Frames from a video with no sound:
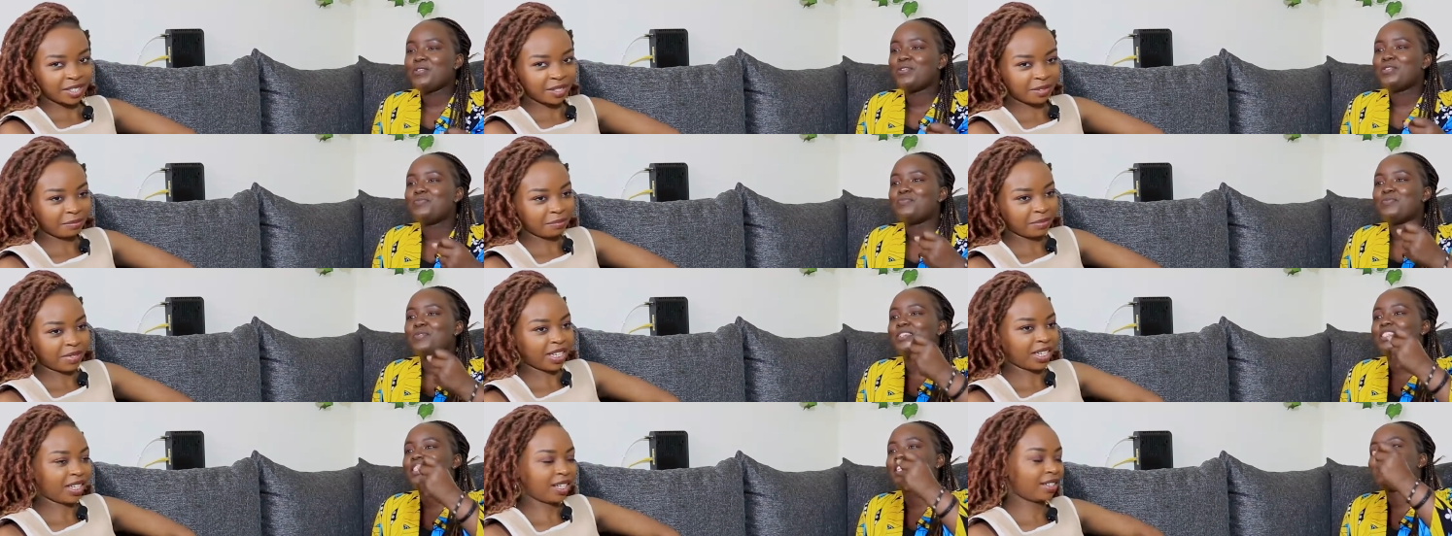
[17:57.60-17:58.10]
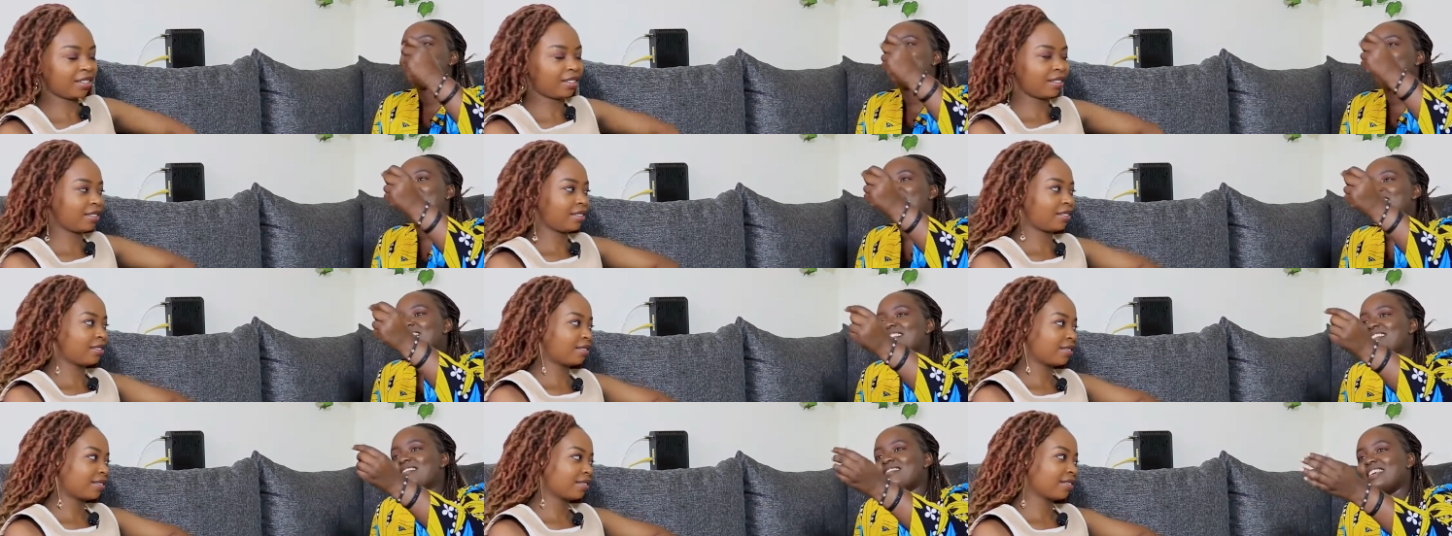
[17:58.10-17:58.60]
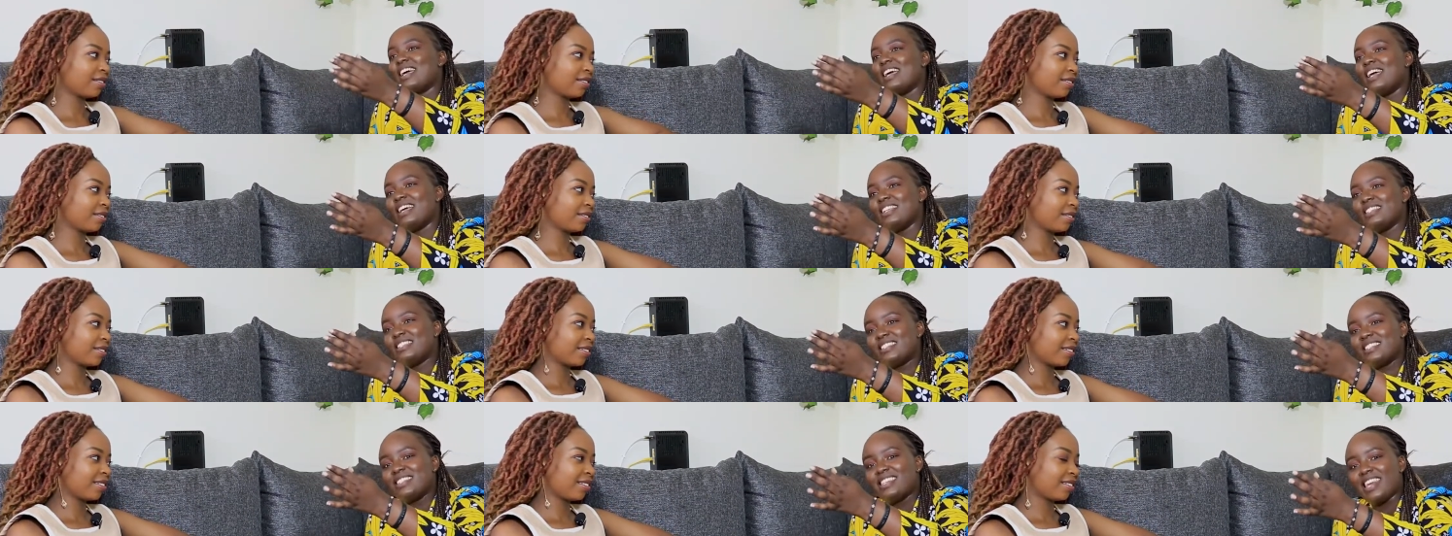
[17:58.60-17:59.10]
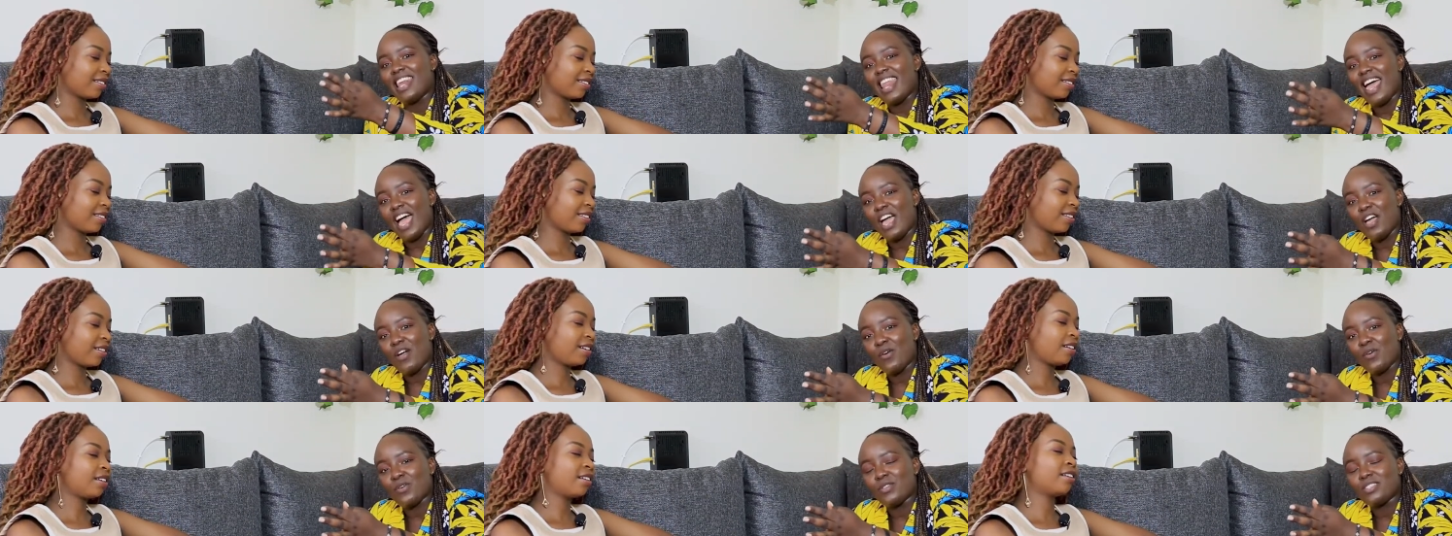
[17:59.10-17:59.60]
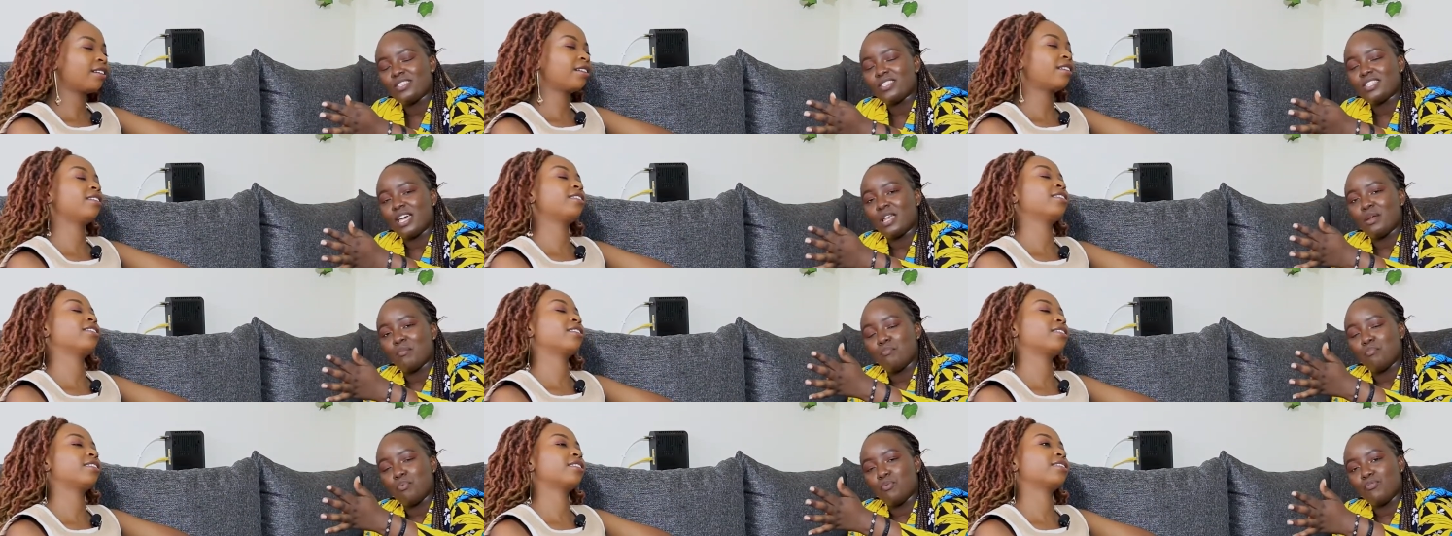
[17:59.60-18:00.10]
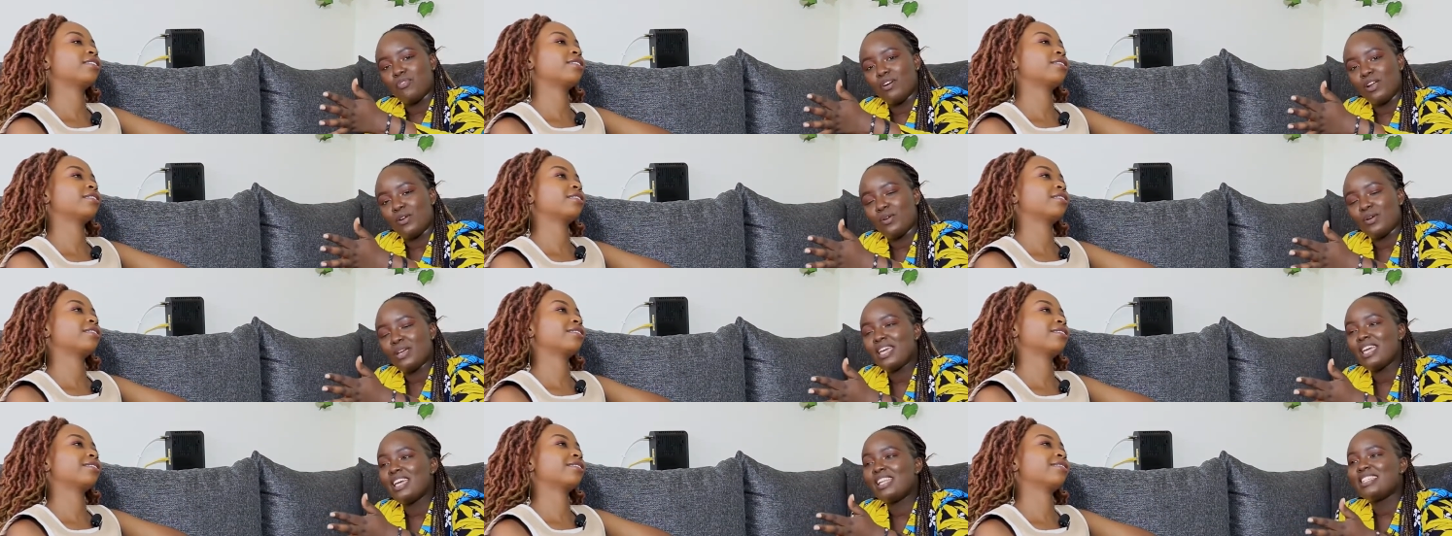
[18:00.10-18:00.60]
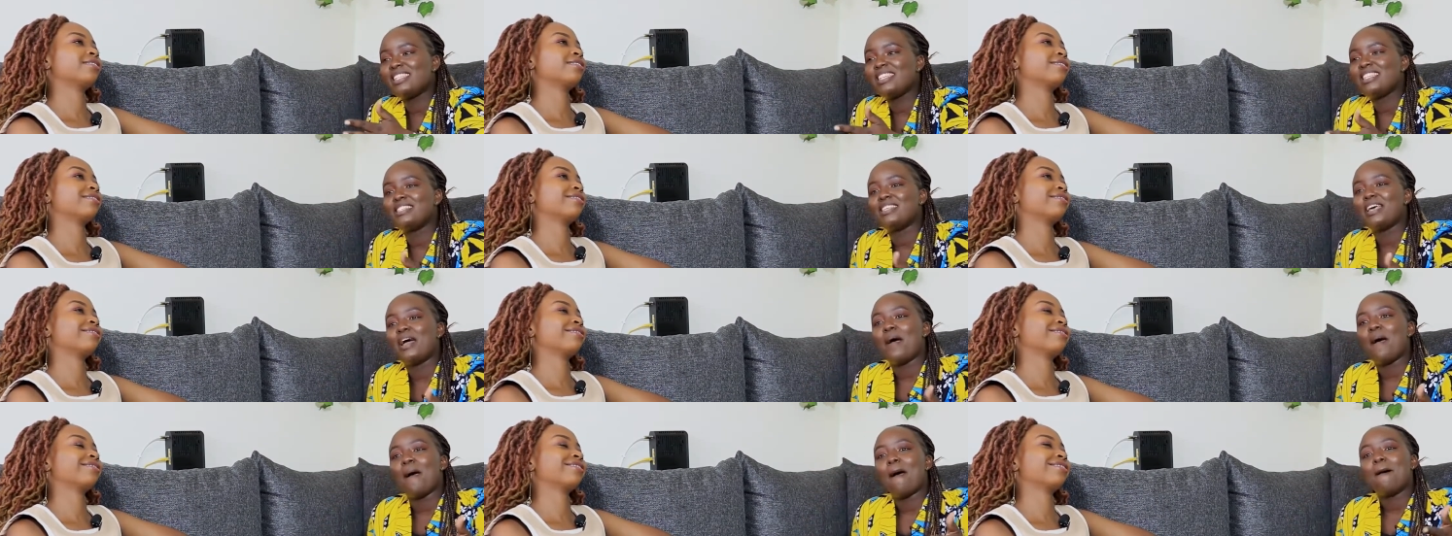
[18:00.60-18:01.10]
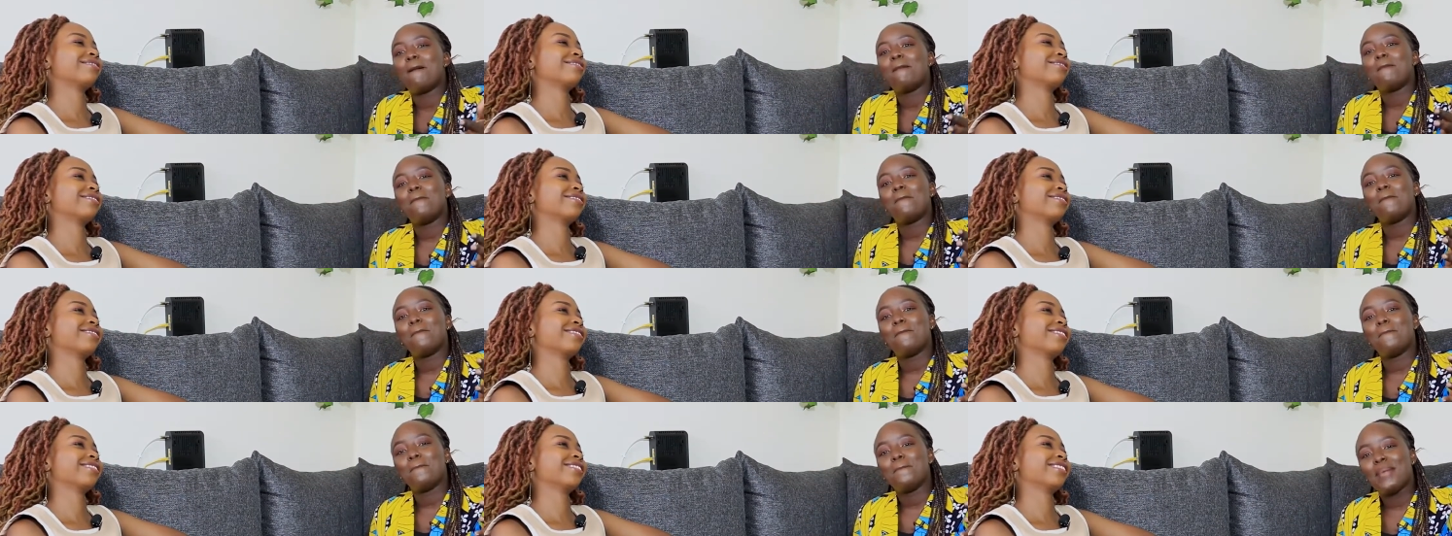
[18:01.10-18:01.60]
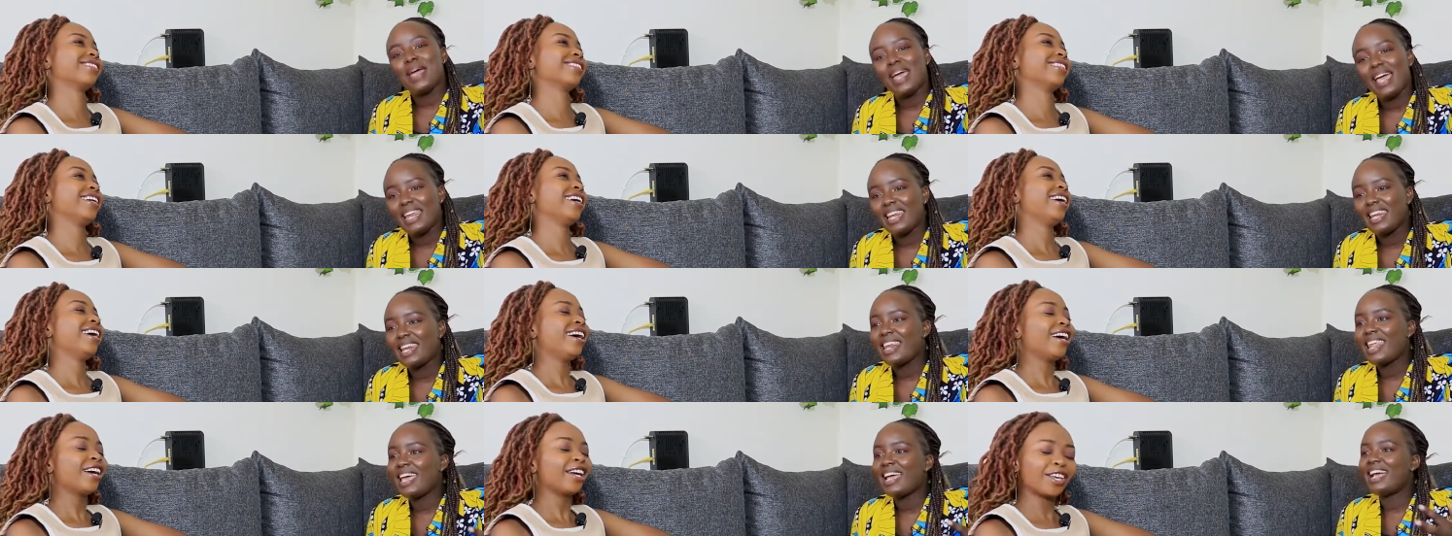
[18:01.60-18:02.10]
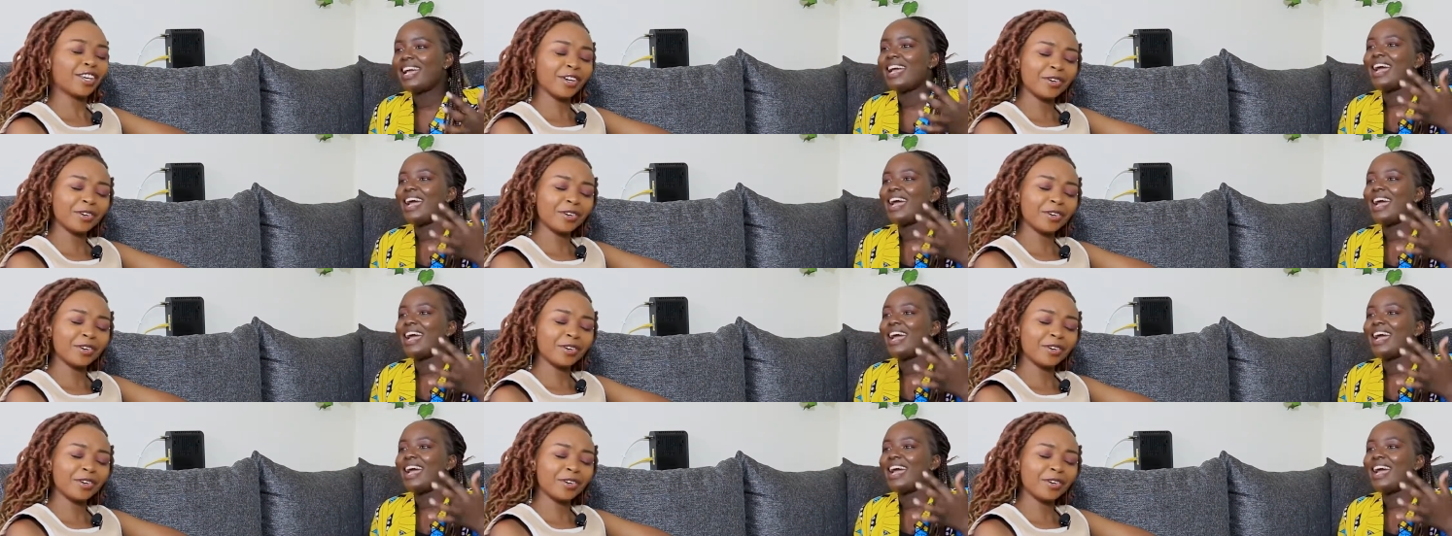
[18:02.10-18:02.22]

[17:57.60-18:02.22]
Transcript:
Speaker 1: We're not protecting ourselves against lions oh. and ah. buffalo. It is men, like